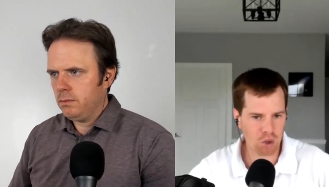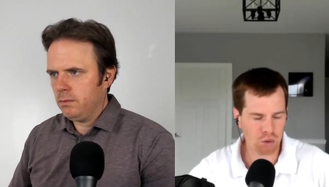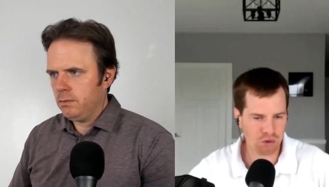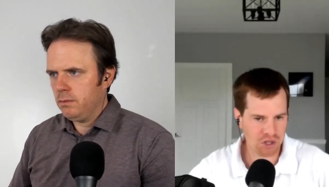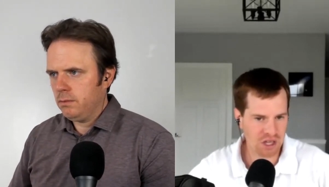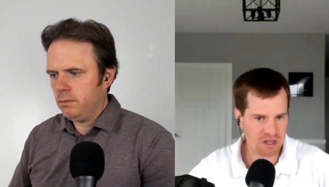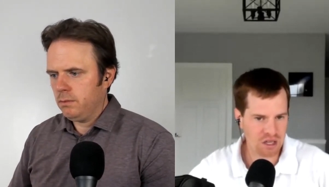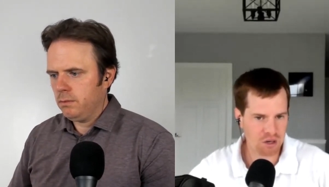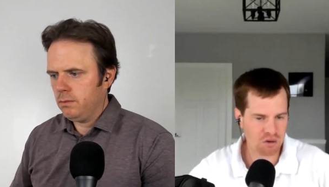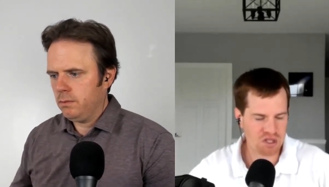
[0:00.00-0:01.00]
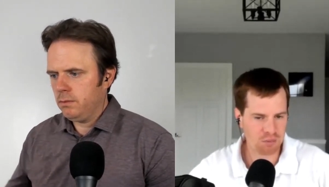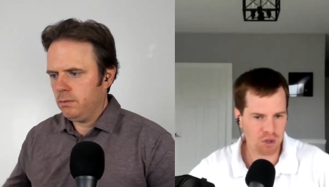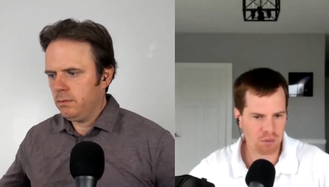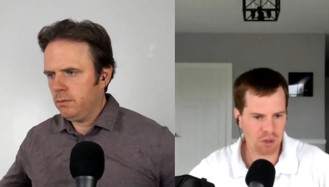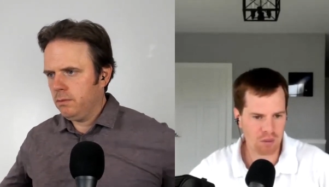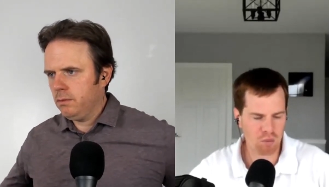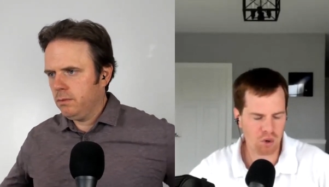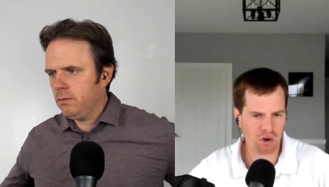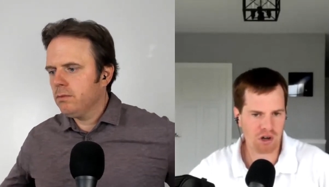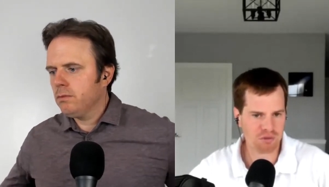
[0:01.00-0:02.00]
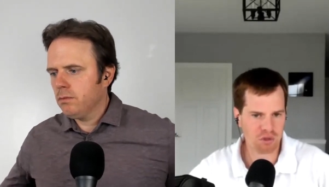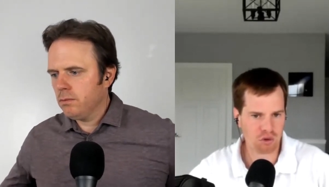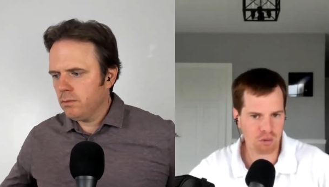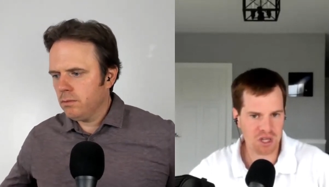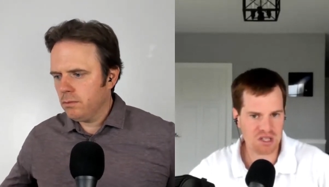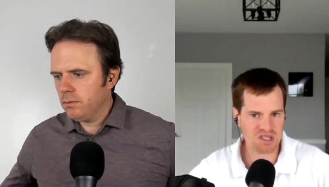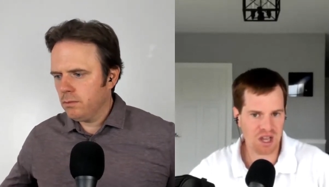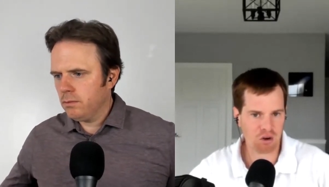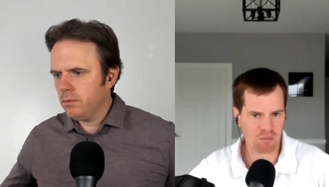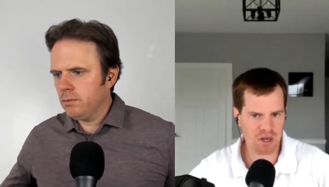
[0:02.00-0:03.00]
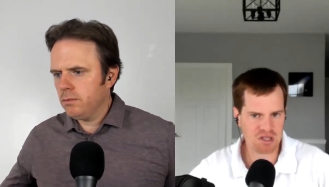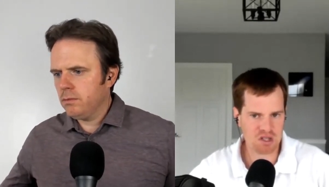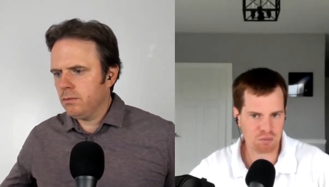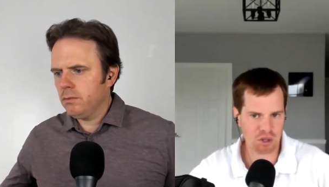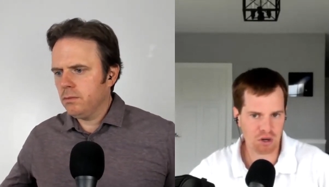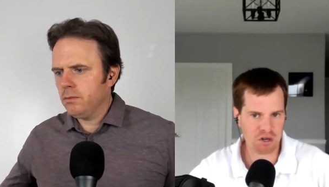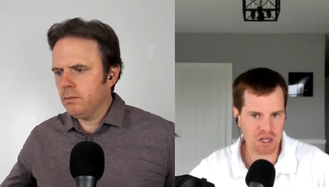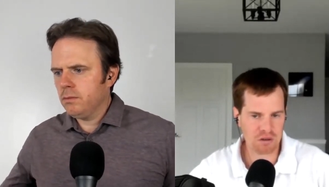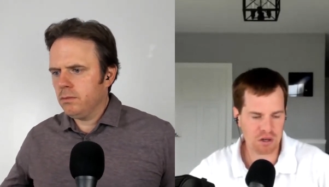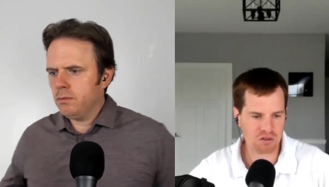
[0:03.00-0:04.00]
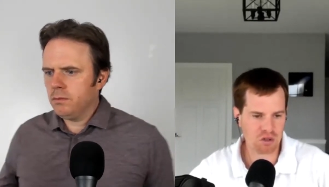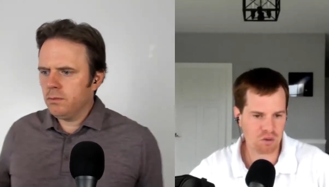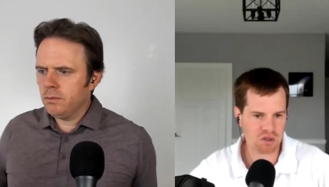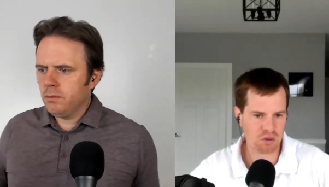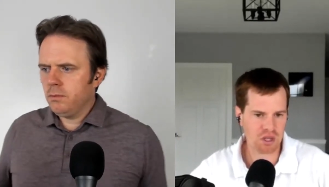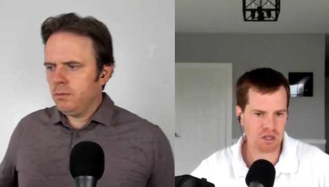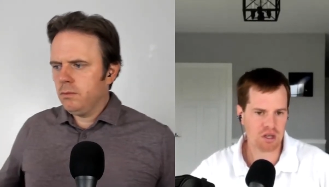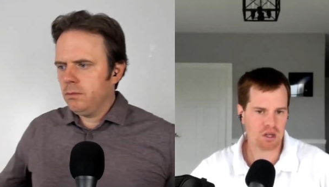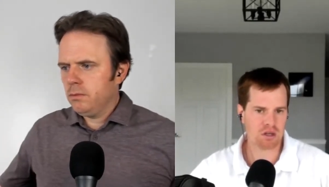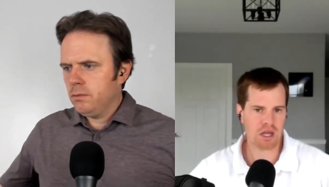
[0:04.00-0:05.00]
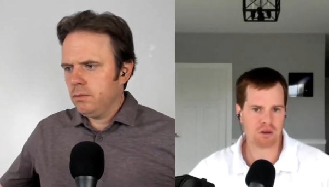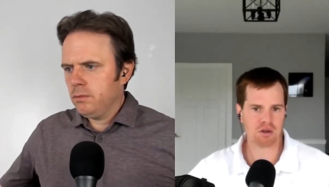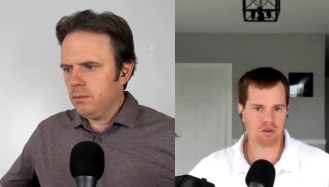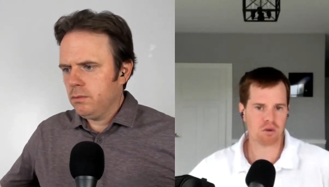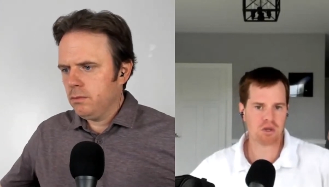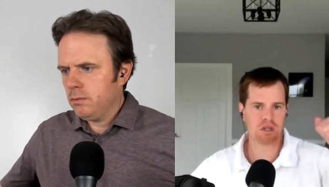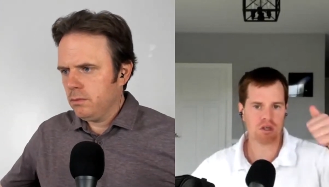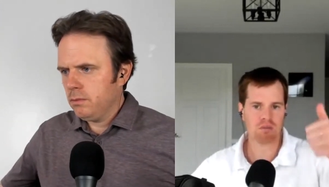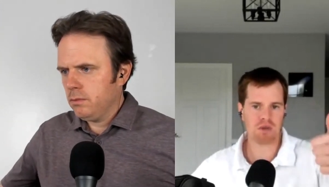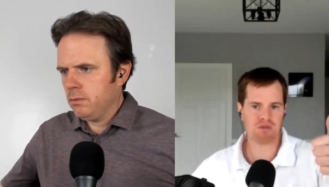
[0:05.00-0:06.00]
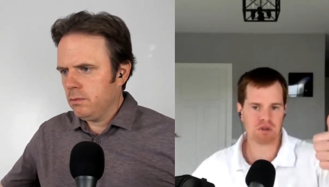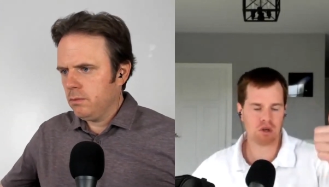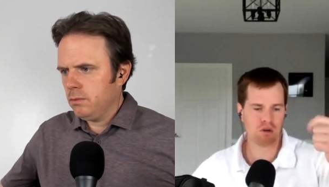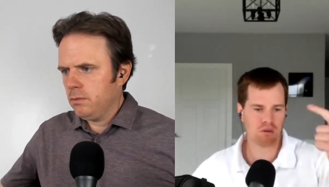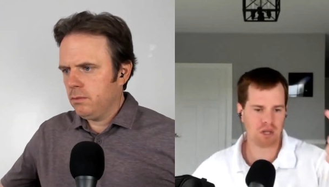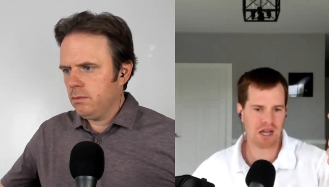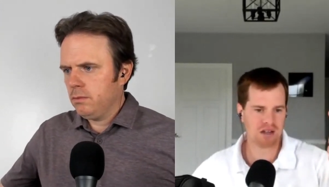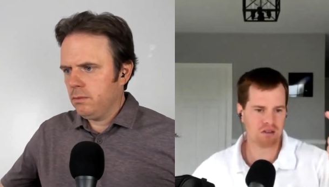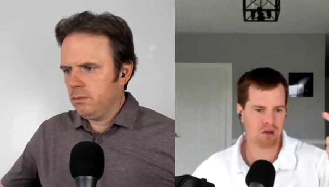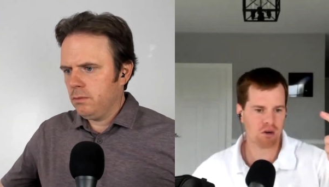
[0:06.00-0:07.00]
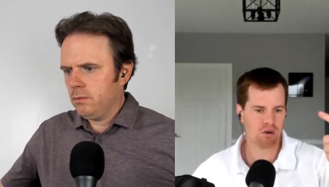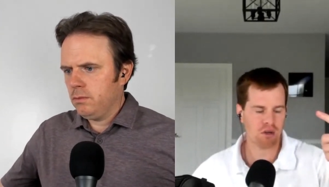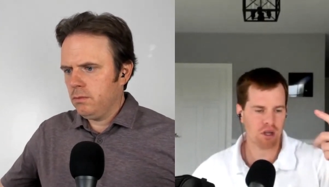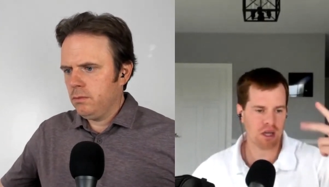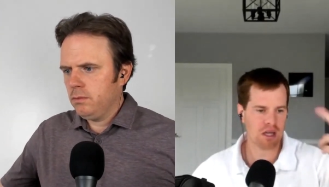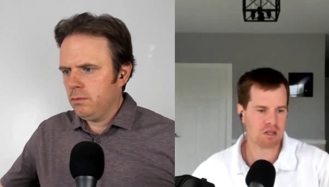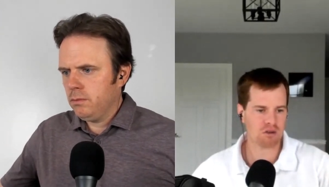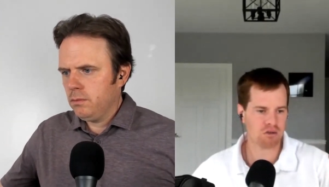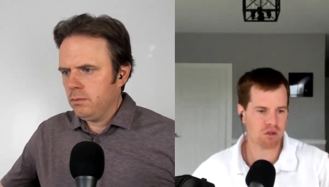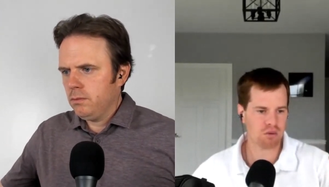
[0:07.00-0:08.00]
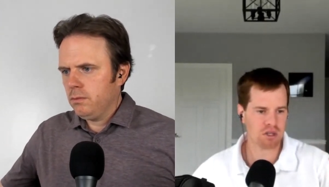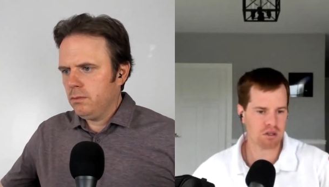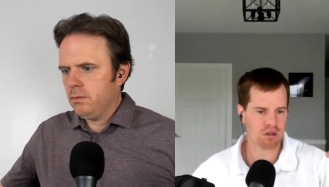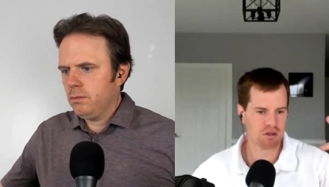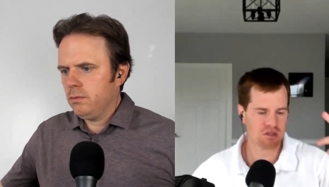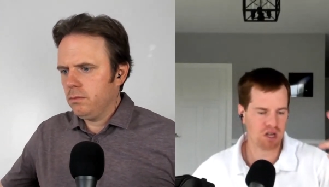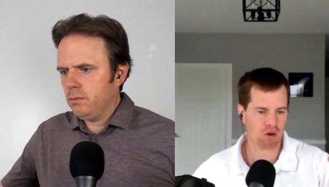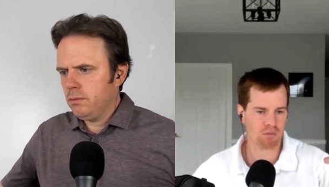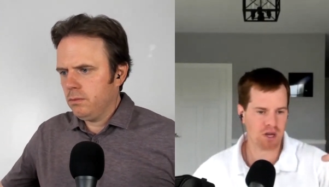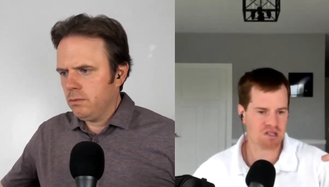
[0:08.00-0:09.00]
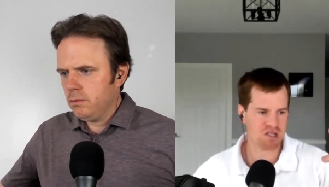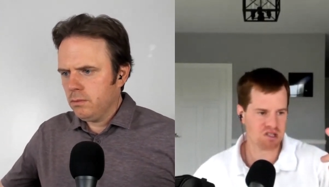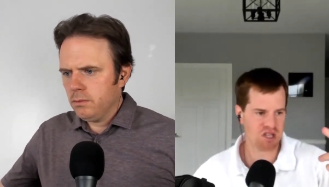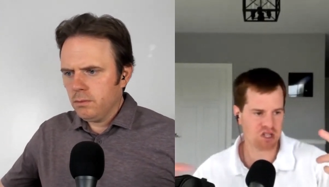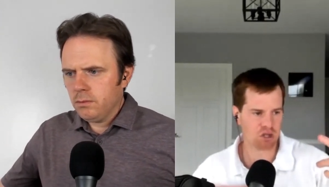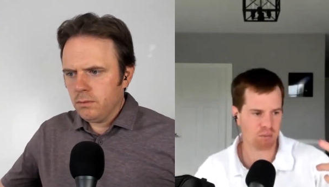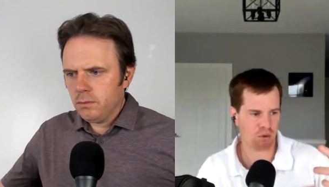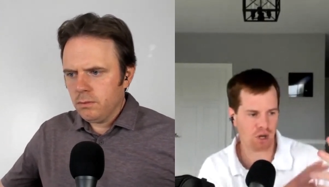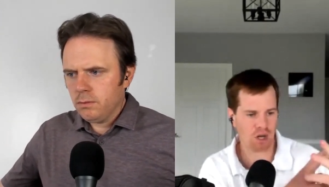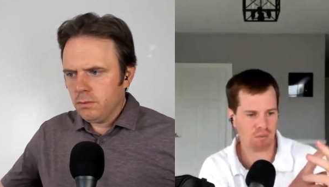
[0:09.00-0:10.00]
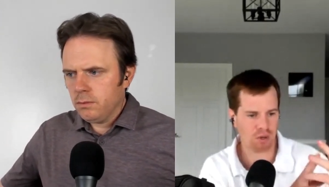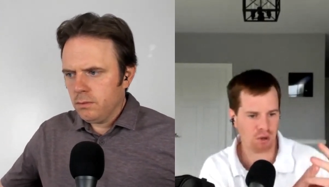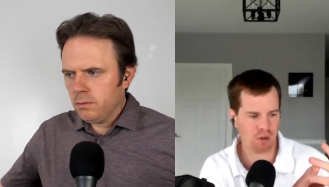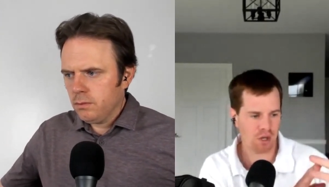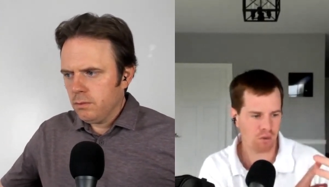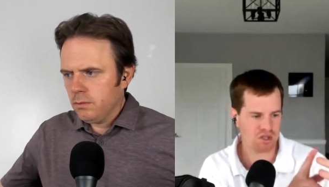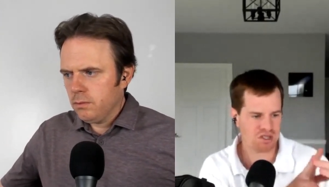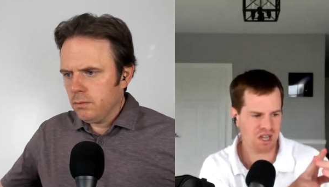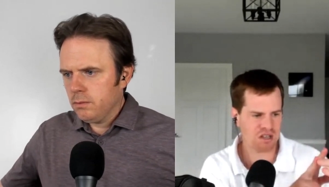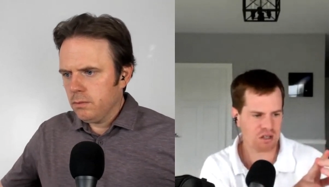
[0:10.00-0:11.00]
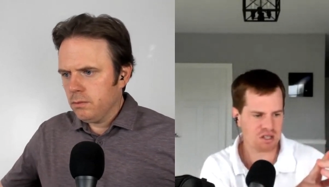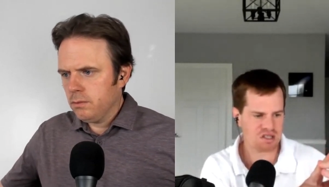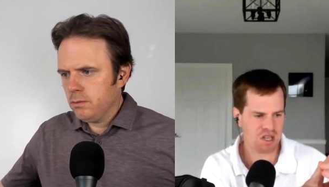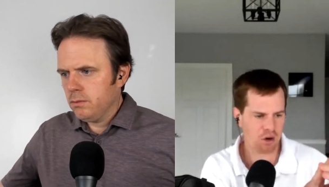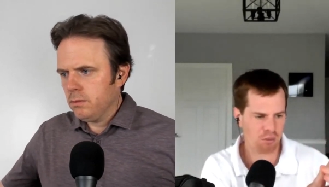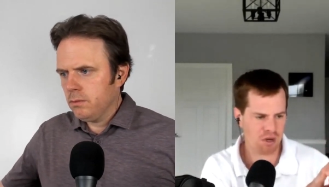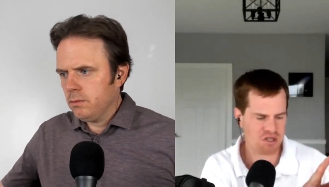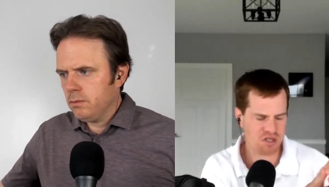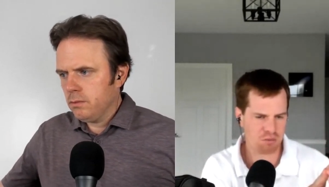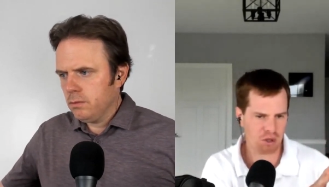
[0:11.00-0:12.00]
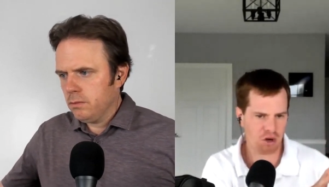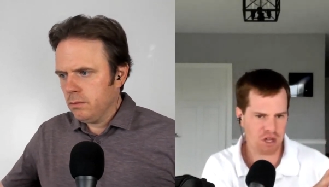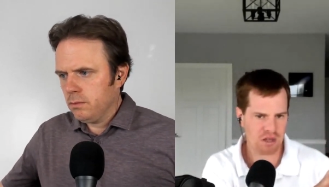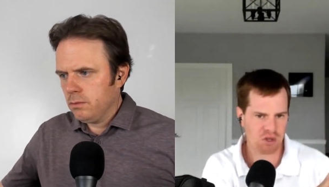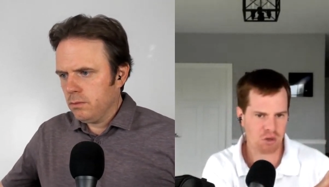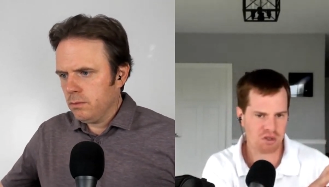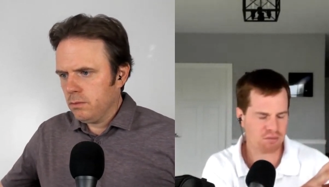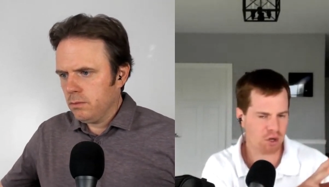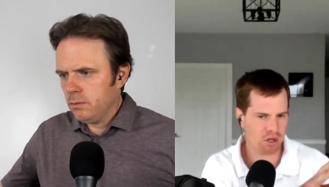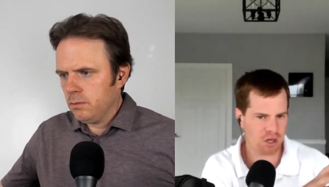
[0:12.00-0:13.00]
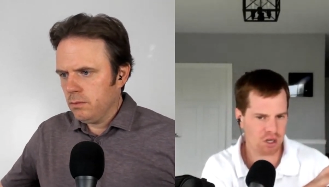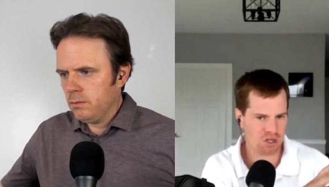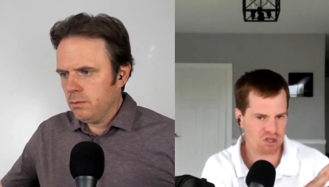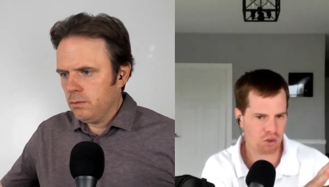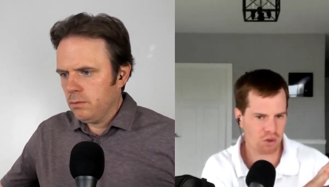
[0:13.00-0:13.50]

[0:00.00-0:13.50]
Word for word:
Speaker 1: mold or candida or some other problem, we're often throwing in Saccharomyces boulardii in there too. So then now you're doing bifido, lacto, and you're doing Saccharomyces, that triple combo, which technically Saccharomyces boulardii, even though it's marketed and